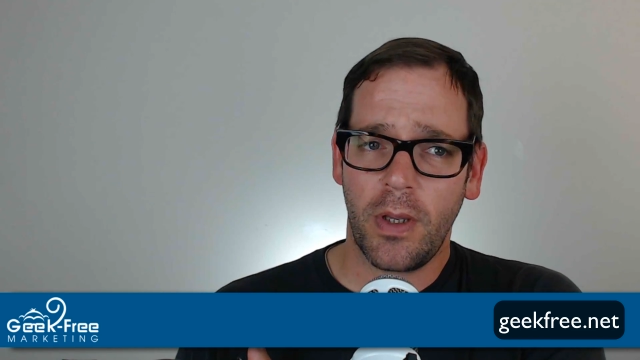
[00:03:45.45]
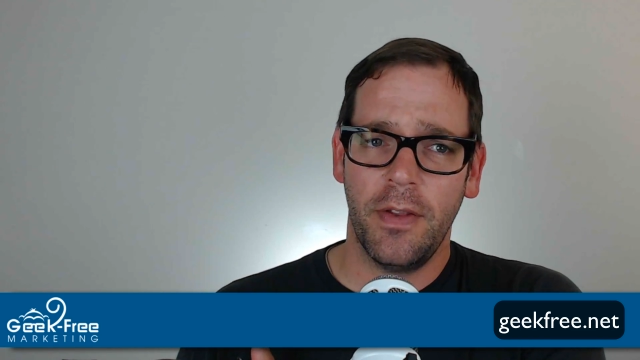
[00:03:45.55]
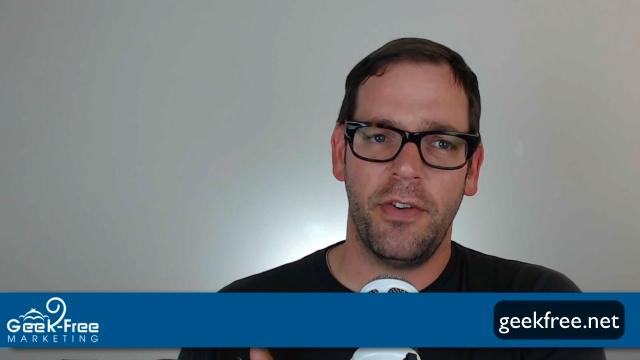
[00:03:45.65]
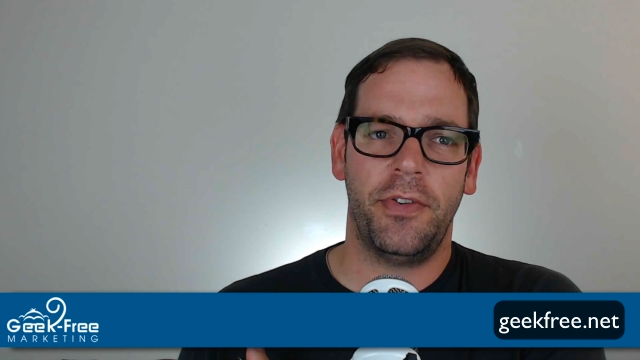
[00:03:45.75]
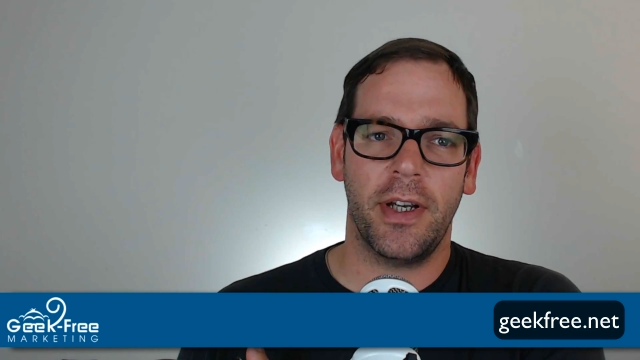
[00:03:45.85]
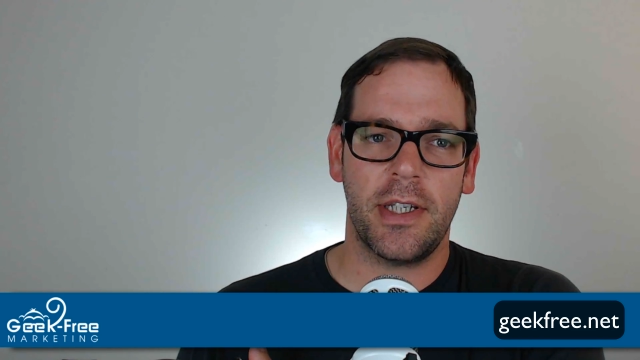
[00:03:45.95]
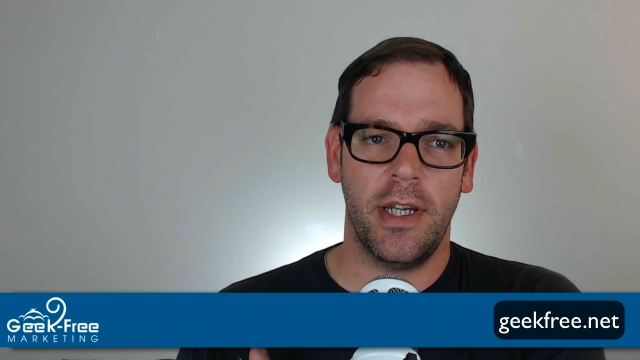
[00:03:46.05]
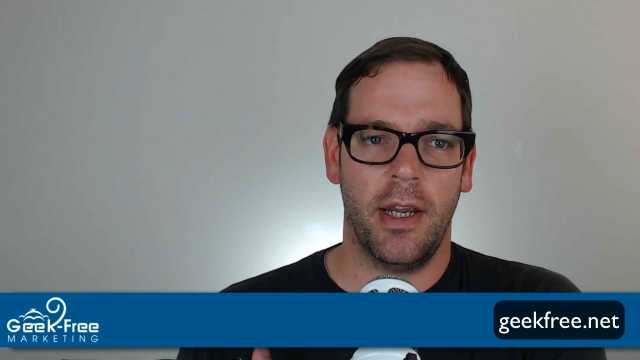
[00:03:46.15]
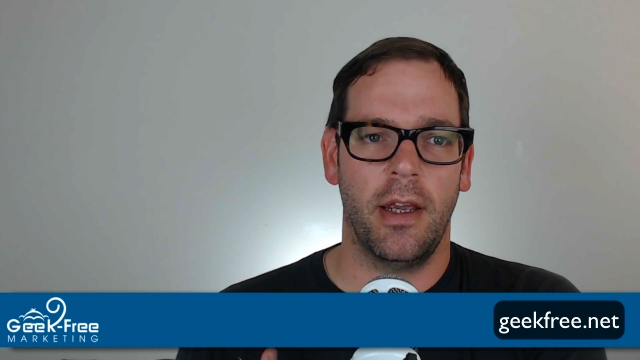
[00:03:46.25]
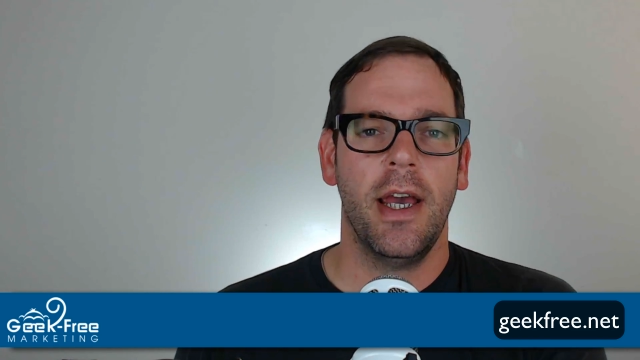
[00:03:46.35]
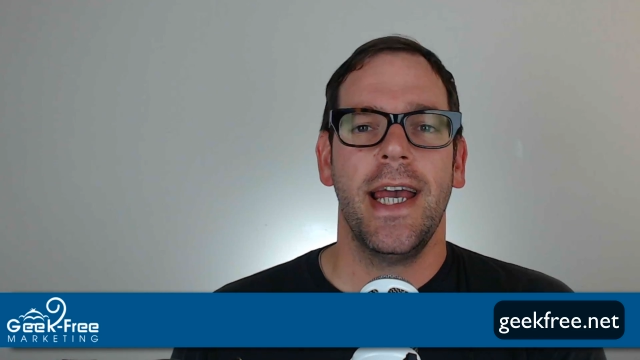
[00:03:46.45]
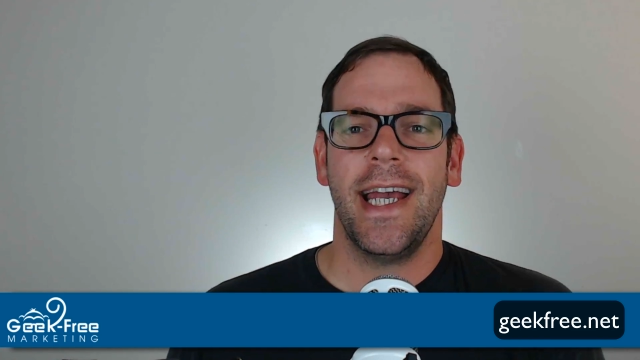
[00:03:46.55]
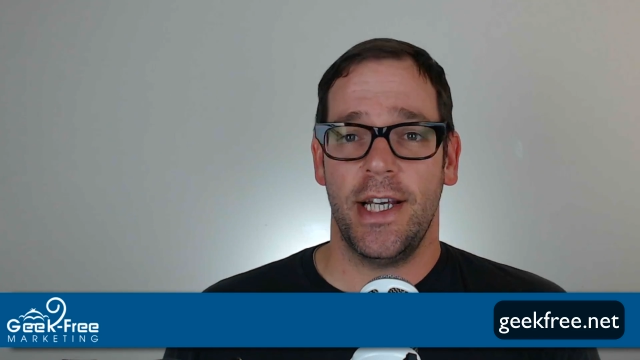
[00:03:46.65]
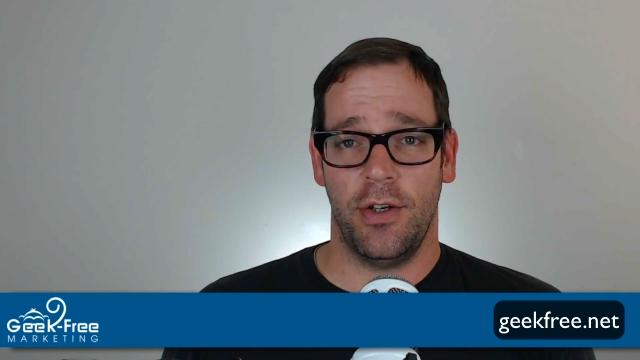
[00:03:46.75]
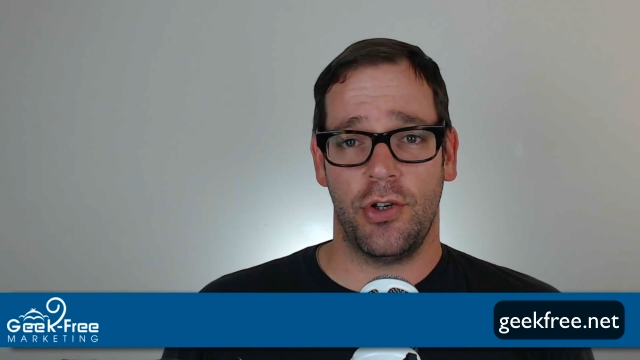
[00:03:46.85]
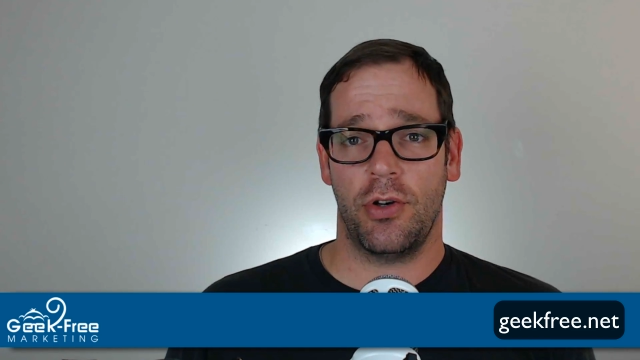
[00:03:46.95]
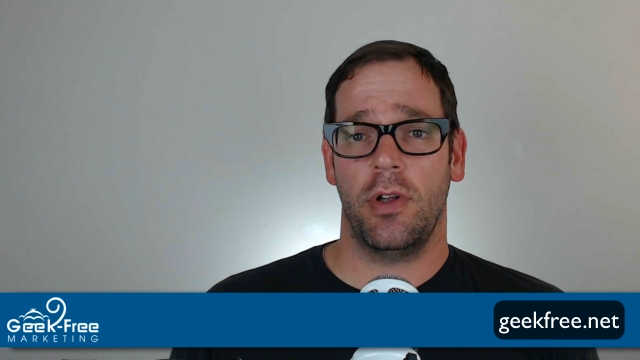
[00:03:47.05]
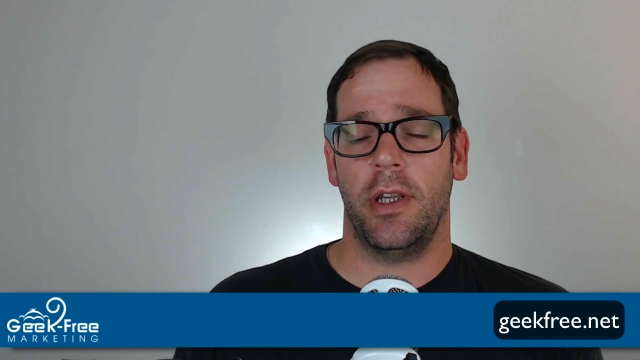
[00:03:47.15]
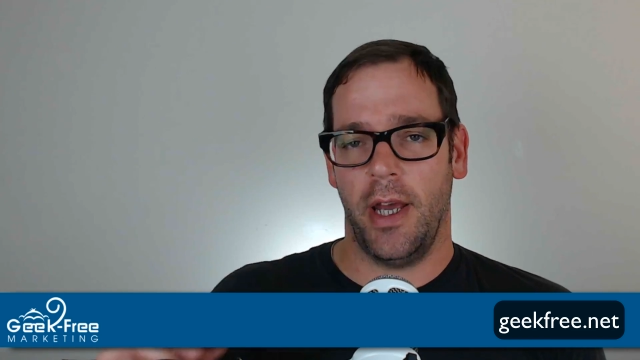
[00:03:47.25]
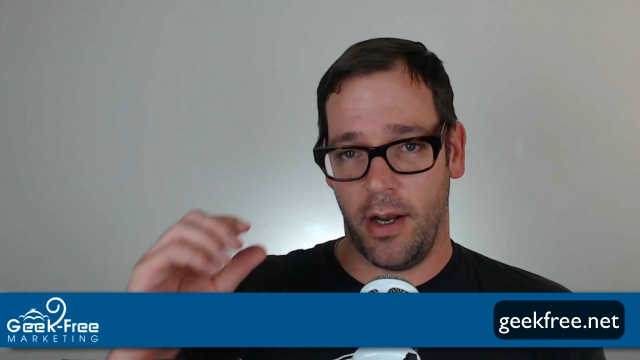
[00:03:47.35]
The sixth thing is ensure
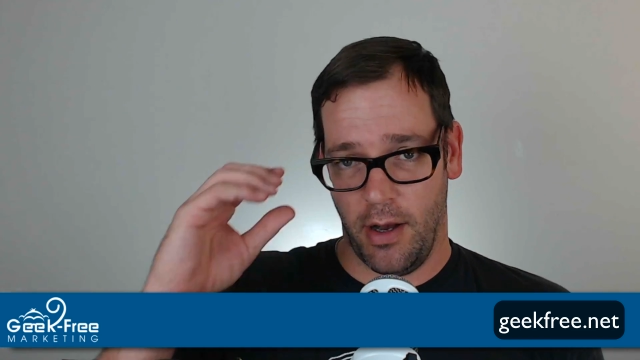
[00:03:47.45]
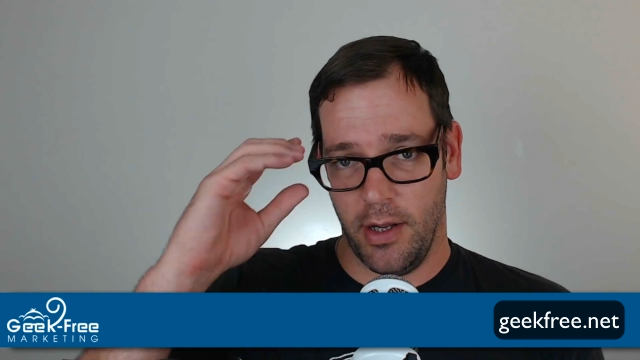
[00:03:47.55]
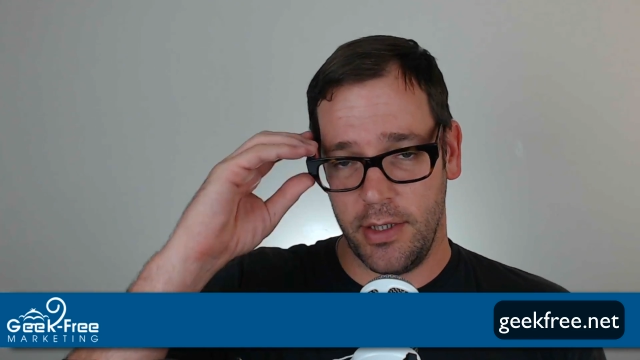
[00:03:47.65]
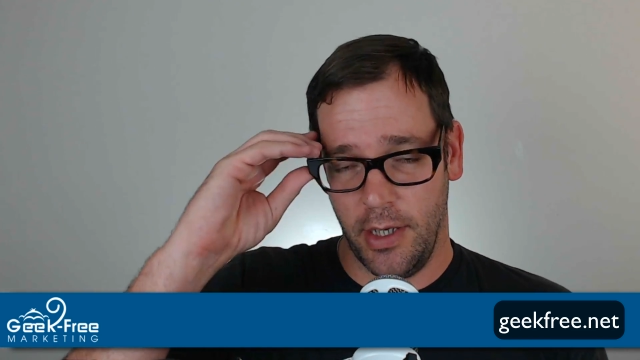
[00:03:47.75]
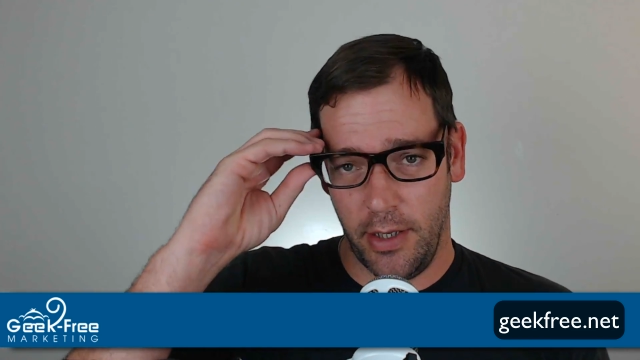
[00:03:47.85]
that that content